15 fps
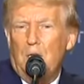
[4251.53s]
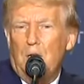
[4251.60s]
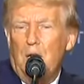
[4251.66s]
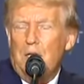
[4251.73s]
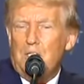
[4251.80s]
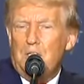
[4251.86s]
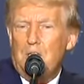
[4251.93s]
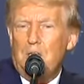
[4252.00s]
I
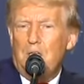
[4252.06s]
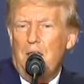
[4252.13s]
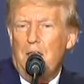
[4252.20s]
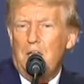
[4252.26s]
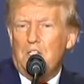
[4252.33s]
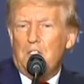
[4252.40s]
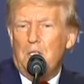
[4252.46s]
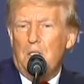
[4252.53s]
said,
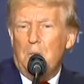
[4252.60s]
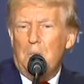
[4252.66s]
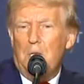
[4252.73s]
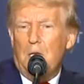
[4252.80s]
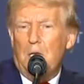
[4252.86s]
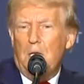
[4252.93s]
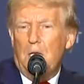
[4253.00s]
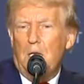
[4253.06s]
cancel the
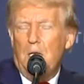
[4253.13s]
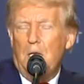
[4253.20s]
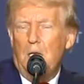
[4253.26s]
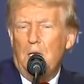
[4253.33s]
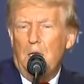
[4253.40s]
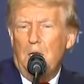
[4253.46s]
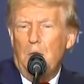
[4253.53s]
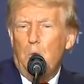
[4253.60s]
meeting.
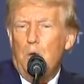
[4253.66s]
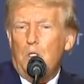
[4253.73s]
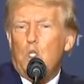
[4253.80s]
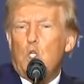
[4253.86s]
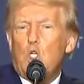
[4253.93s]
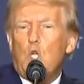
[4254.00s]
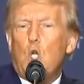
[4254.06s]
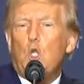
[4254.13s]
He wanted to
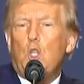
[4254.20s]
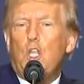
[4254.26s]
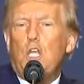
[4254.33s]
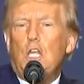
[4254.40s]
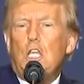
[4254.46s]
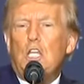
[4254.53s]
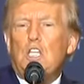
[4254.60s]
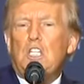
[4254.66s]
show that
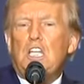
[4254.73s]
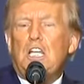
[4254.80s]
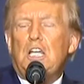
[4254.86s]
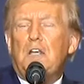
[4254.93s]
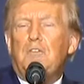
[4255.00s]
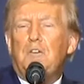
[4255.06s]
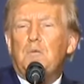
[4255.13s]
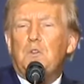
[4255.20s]
he's dealing
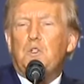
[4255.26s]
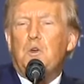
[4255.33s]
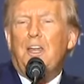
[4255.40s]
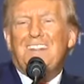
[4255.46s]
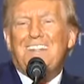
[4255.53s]
from strength.